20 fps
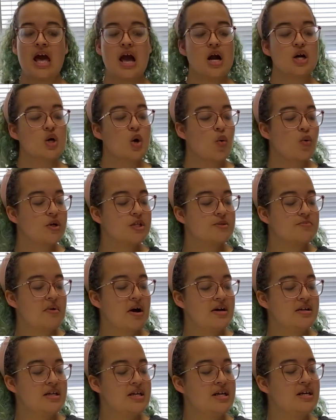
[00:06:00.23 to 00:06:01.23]

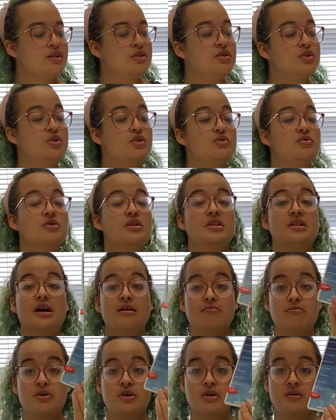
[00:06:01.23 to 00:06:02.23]
corresponding to the
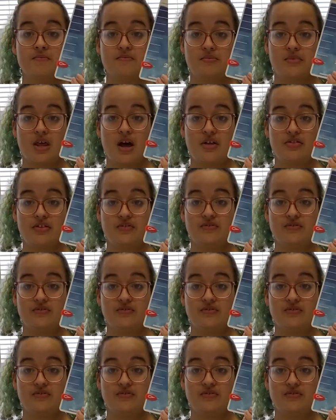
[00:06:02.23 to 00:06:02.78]
number on the